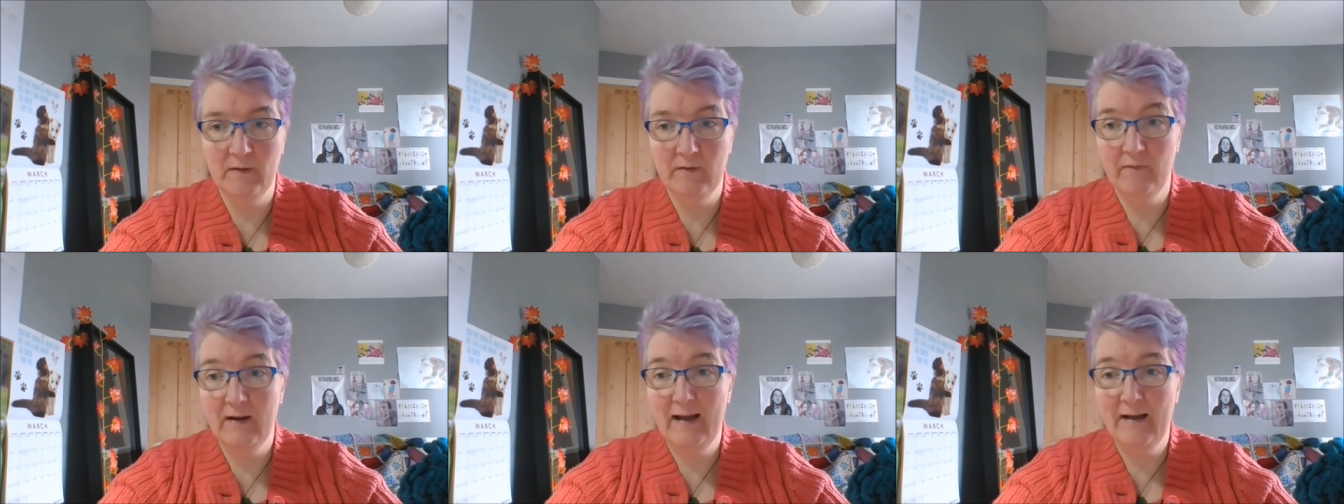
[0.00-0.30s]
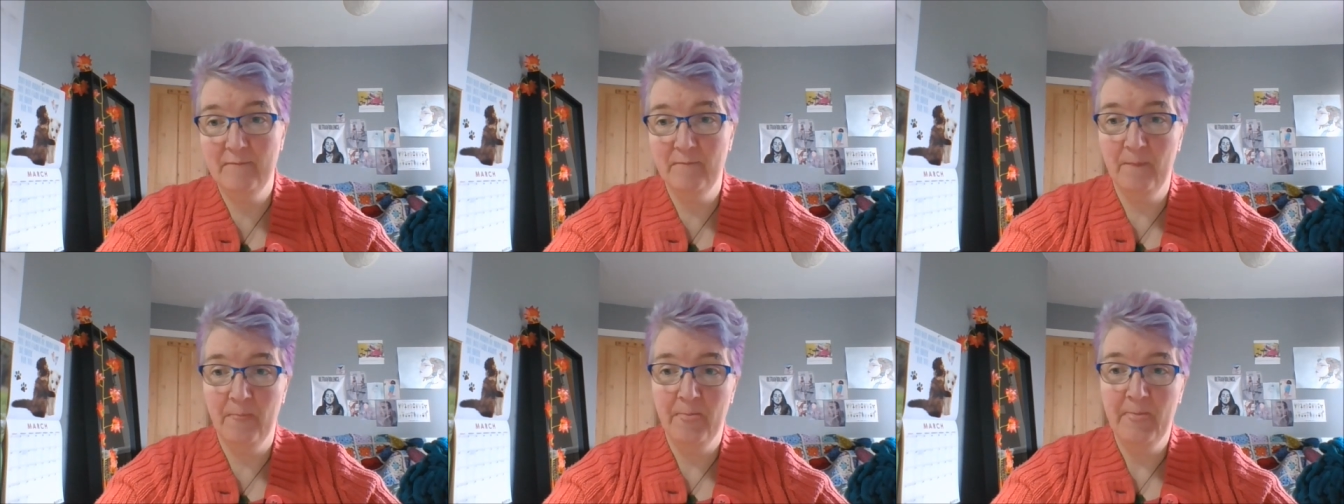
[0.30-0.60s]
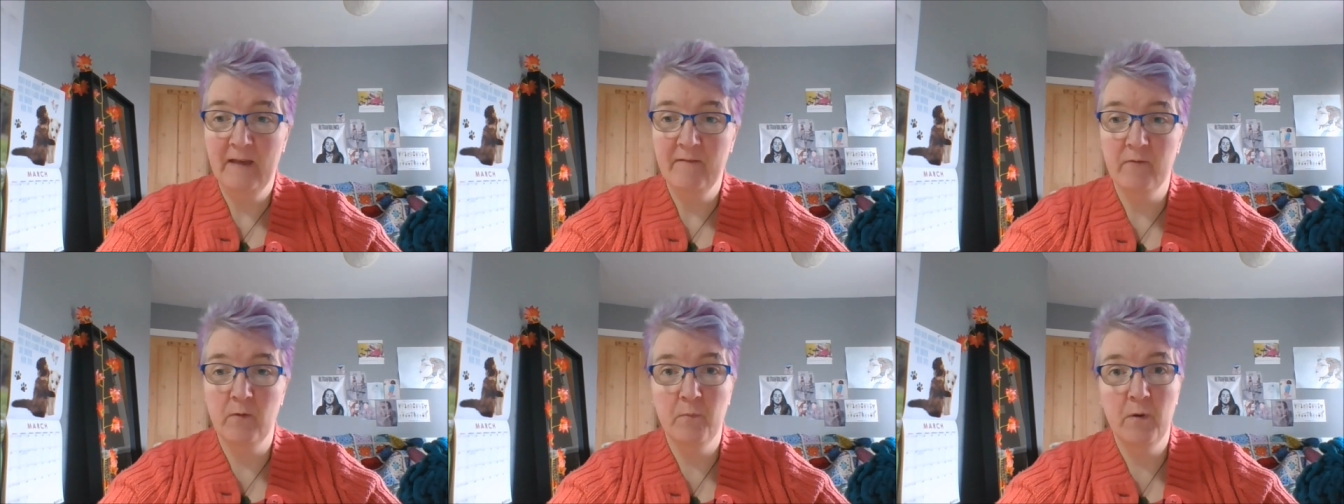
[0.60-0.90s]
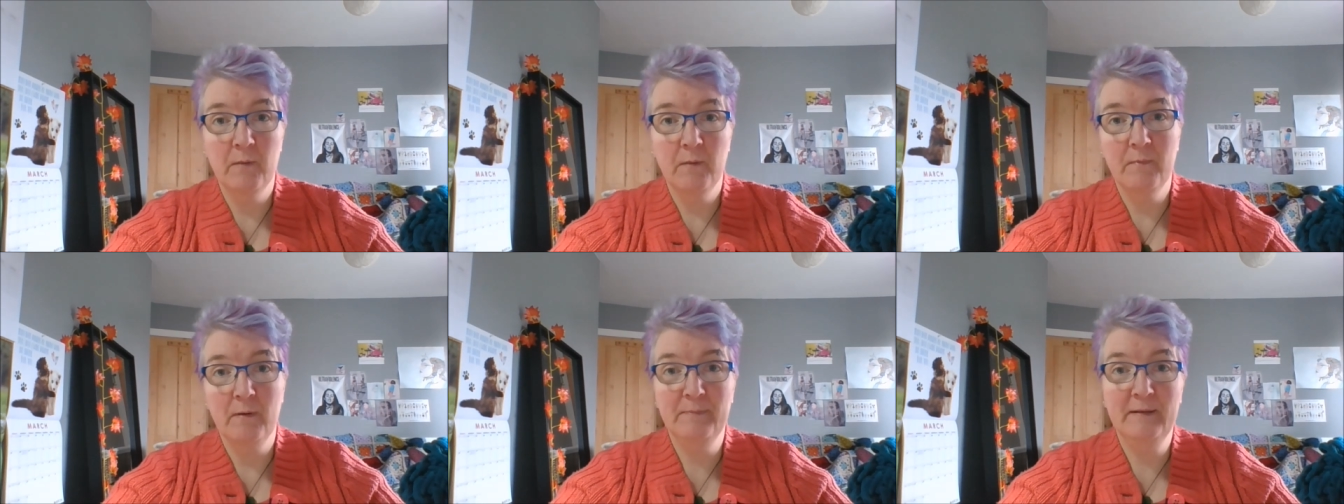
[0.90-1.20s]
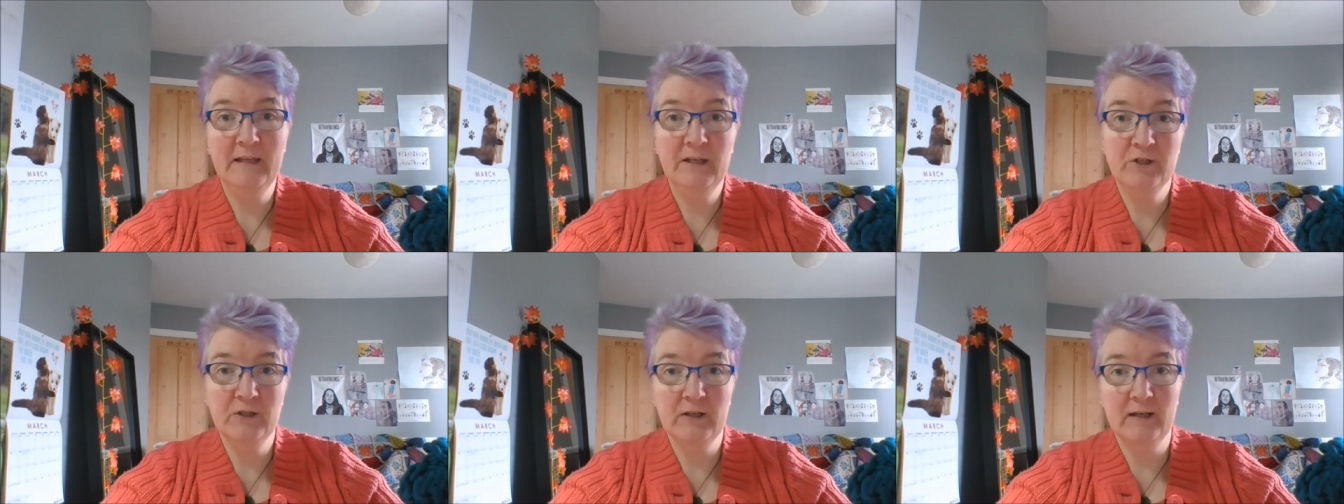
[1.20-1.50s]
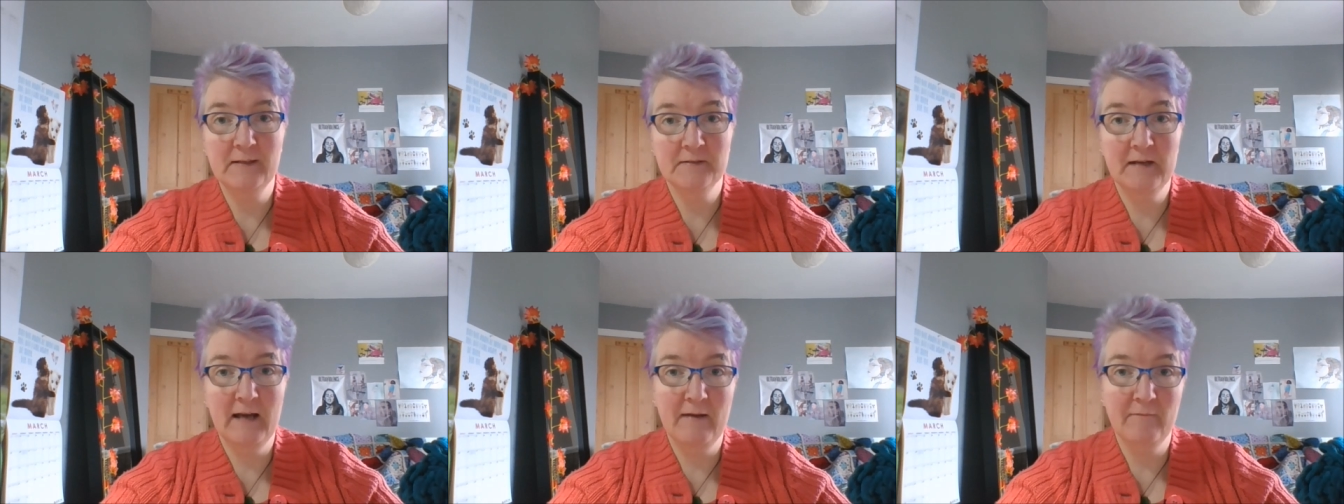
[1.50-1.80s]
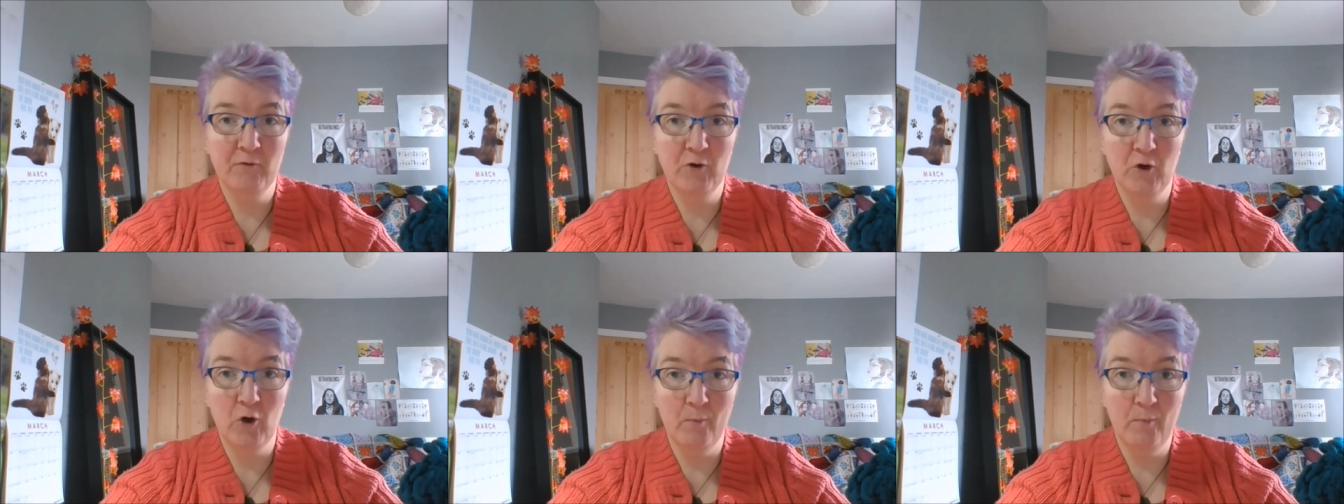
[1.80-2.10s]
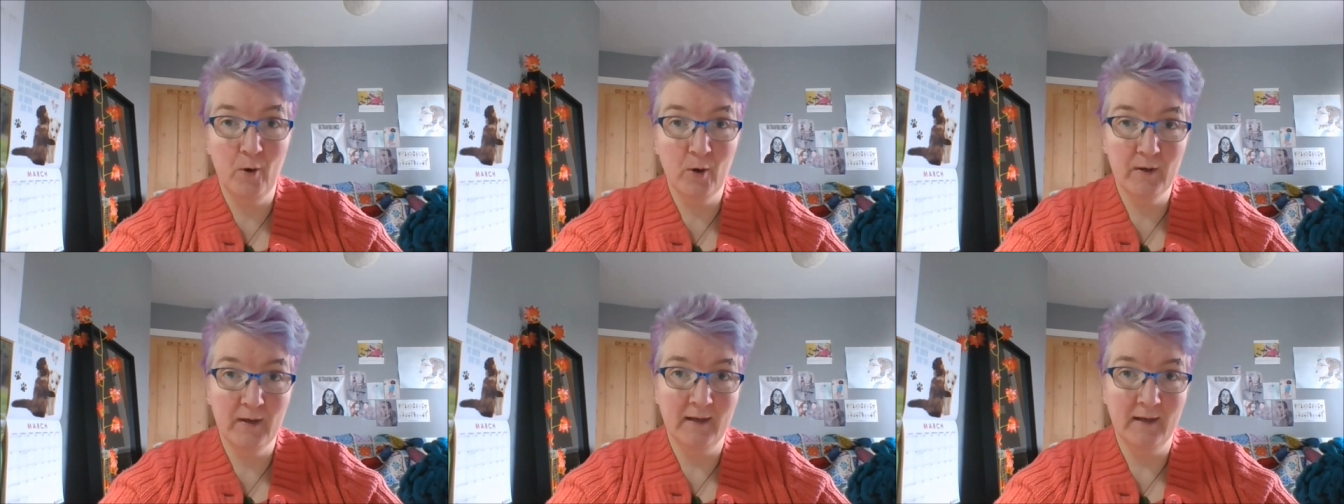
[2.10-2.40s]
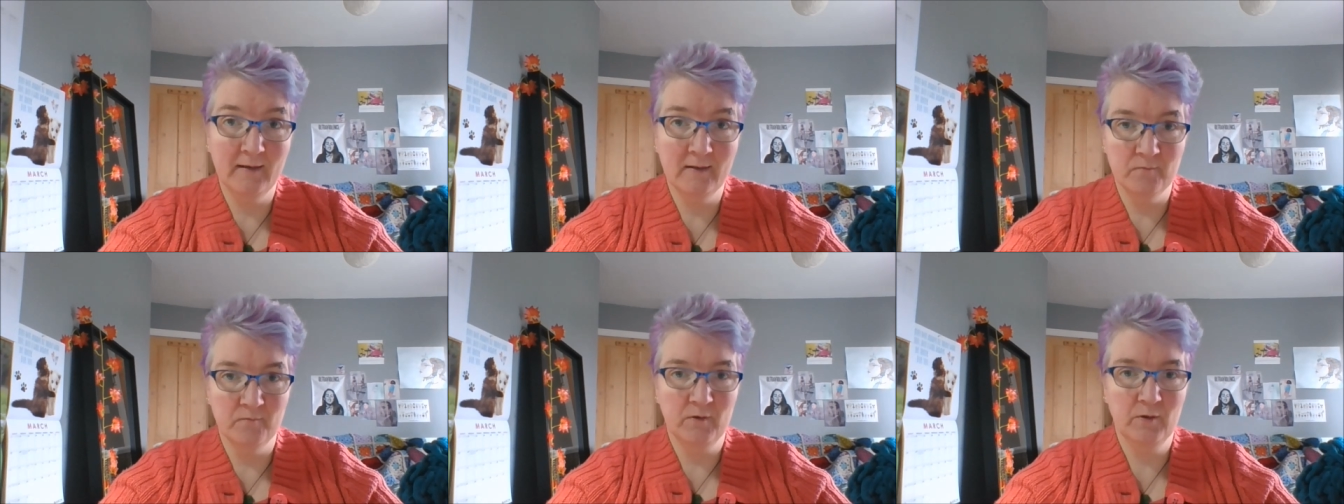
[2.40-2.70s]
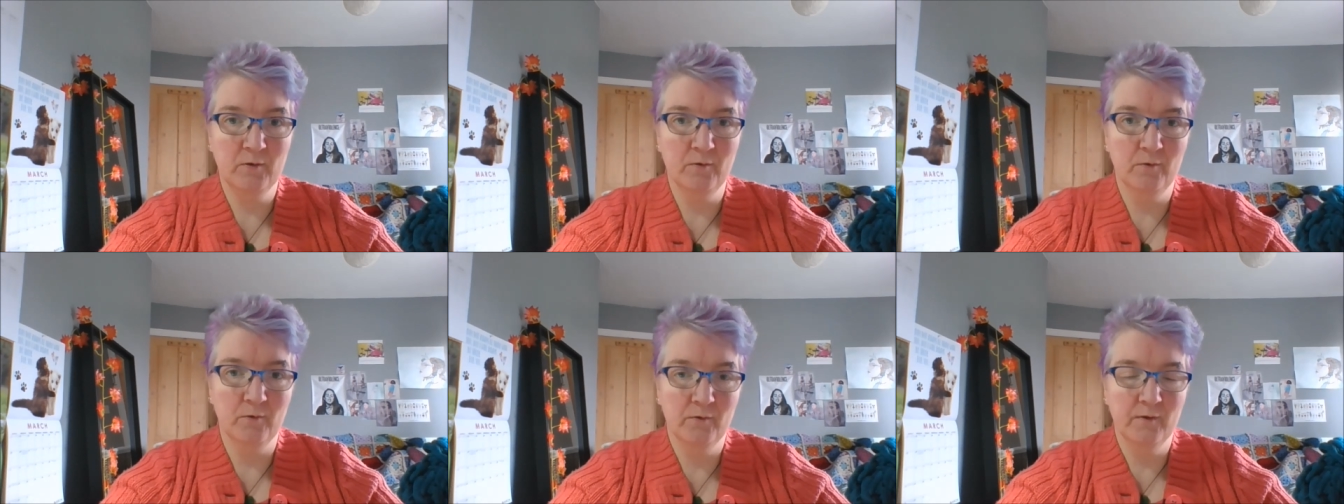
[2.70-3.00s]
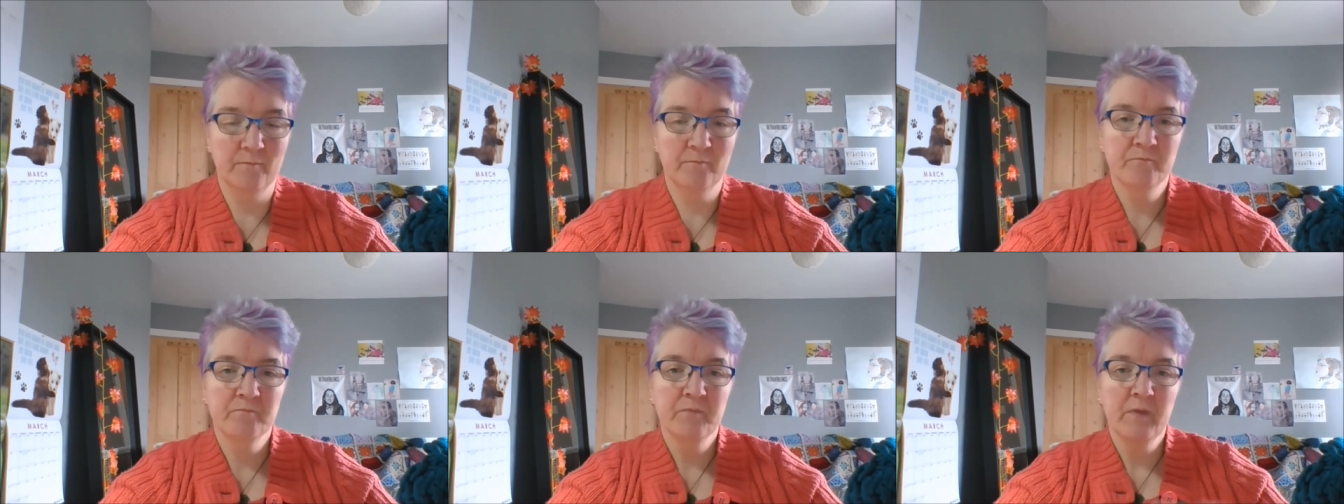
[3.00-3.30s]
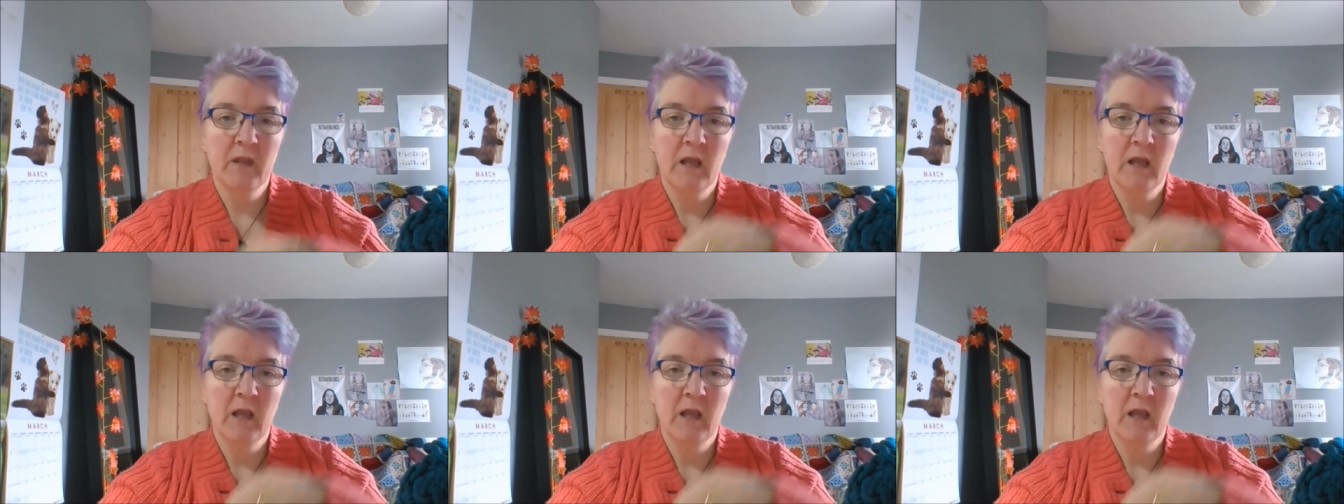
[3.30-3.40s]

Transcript: If I haven't, if I'm wearing my PJs and I haven't got a pocket, it doesn't record them.